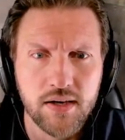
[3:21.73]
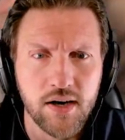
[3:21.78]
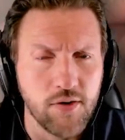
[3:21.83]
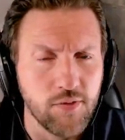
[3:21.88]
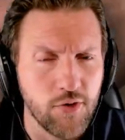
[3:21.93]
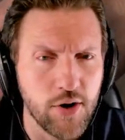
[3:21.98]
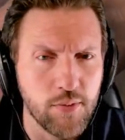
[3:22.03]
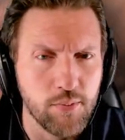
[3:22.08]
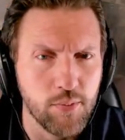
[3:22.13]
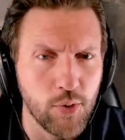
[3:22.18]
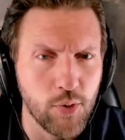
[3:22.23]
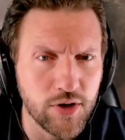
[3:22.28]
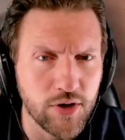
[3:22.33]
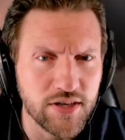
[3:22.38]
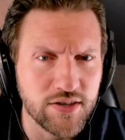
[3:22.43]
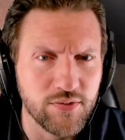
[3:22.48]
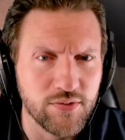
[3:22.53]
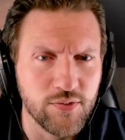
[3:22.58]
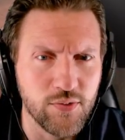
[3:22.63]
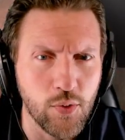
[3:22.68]
Now, very
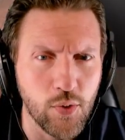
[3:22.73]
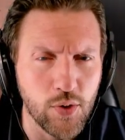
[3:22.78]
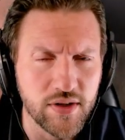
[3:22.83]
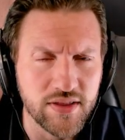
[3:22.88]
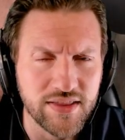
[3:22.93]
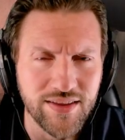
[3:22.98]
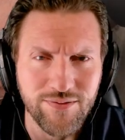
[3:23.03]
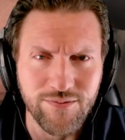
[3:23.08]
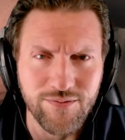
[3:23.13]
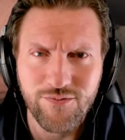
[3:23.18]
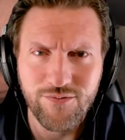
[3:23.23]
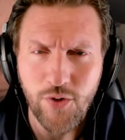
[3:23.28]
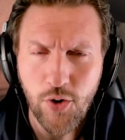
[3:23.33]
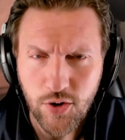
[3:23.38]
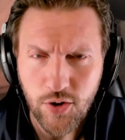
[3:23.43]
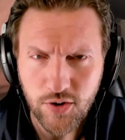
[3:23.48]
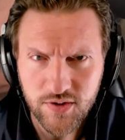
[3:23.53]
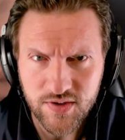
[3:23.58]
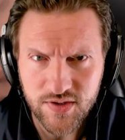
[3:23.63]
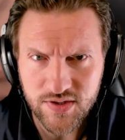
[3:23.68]
important for the
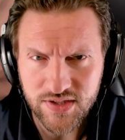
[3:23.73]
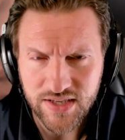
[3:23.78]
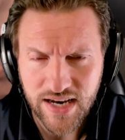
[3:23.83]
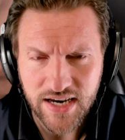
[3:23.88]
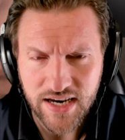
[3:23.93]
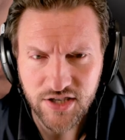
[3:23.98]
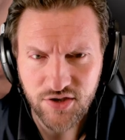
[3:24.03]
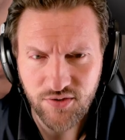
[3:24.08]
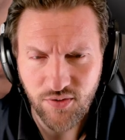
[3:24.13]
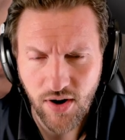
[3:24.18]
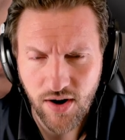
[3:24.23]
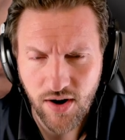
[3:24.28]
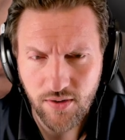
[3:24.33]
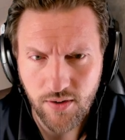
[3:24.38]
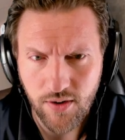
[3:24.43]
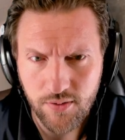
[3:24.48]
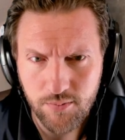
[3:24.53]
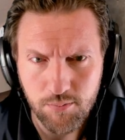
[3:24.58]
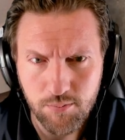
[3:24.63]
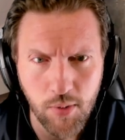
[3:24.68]
first stage of
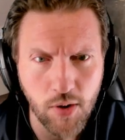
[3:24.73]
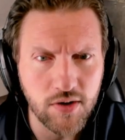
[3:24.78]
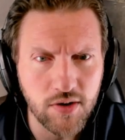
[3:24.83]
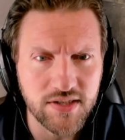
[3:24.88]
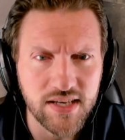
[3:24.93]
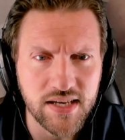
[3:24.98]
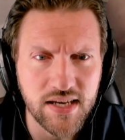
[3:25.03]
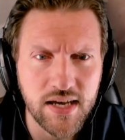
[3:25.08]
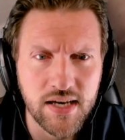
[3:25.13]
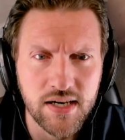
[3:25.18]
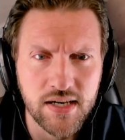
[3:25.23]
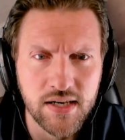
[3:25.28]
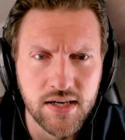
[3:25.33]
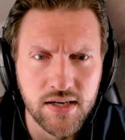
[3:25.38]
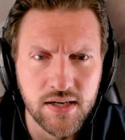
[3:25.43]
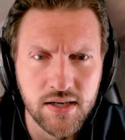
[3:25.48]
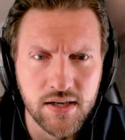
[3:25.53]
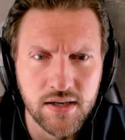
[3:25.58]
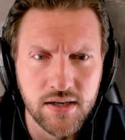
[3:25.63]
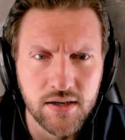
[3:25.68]
our unboxing,
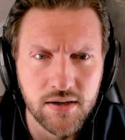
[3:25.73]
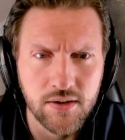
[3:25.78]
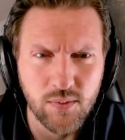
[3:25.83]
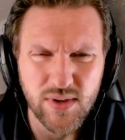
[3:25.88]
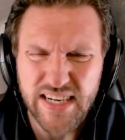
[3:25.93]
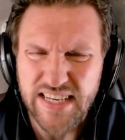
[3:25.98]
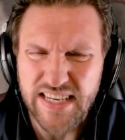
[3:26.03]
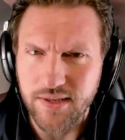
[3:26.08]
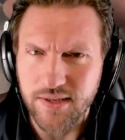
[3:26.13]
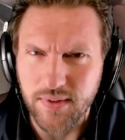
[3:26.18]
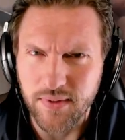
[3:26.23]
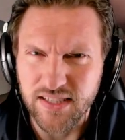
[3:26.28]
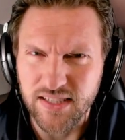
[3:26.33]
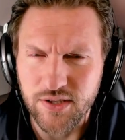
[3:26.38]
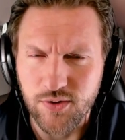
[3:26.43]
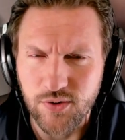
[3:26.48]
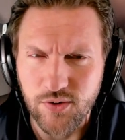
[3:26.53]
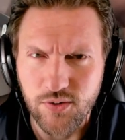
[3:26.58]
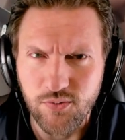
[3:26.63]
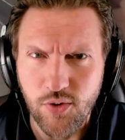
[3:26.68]
we need something
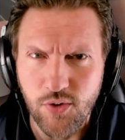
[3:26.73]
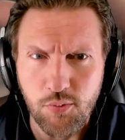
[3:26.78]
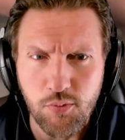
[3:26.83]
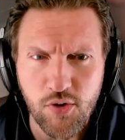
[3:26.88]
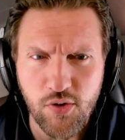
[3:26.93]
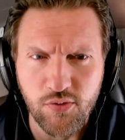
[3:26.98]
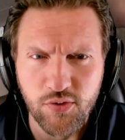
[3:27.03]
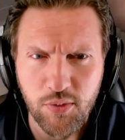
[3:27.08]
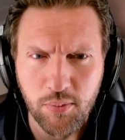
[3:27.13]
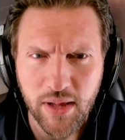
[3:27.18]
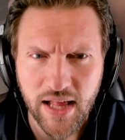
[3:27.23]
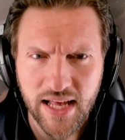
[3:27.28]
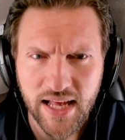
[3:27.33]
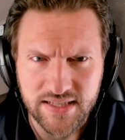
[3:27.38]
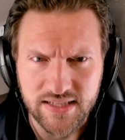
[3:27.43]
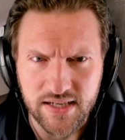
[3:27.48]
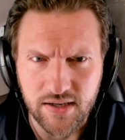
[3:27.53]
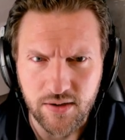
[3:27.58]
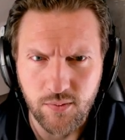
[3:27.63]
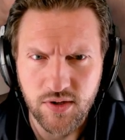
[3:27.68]
to remove the
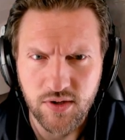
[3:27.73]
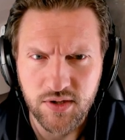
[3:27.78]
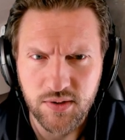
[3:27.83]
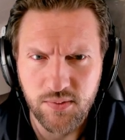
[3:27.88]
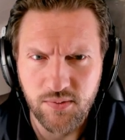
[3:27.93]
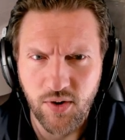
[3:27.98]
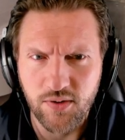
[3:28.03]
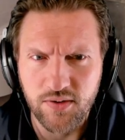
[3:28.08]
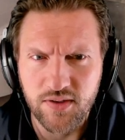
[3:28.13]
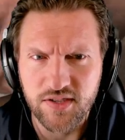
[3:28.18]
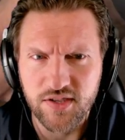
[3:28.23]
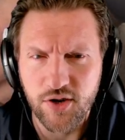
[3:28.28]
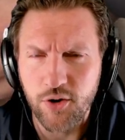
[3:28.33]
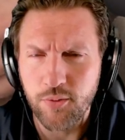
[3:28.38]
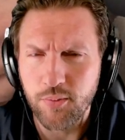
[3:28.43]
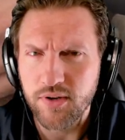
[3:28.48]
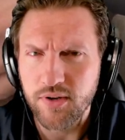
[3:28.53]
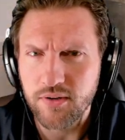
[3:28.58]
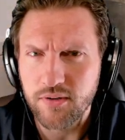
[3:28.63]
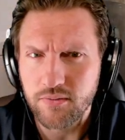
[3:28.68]
plastic. Once we've got this
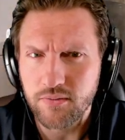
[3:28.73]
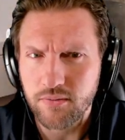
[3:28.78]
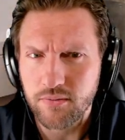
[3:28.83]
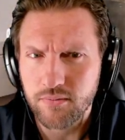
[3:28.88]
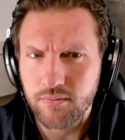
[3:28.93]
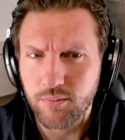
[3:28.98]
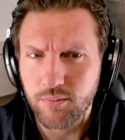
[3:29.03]
open,